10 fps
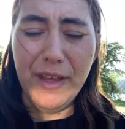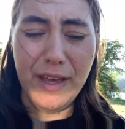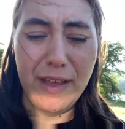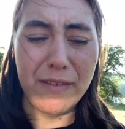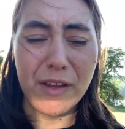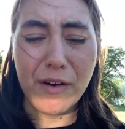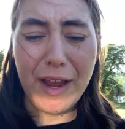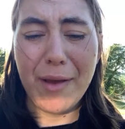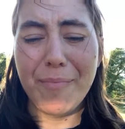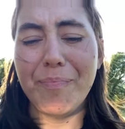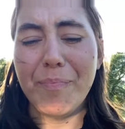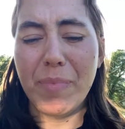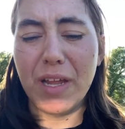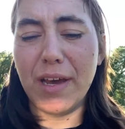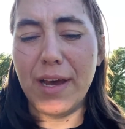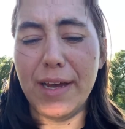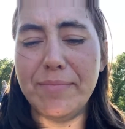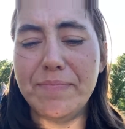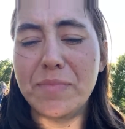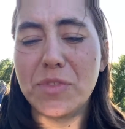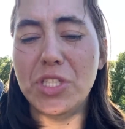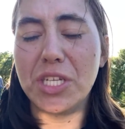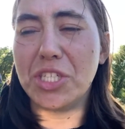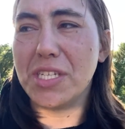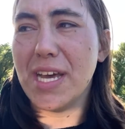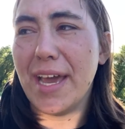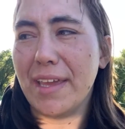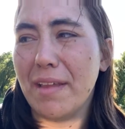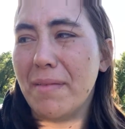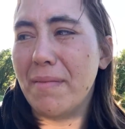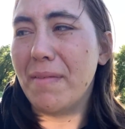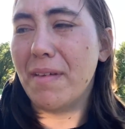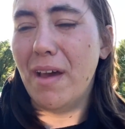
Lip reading: Instagram. But yeah, she's hiking.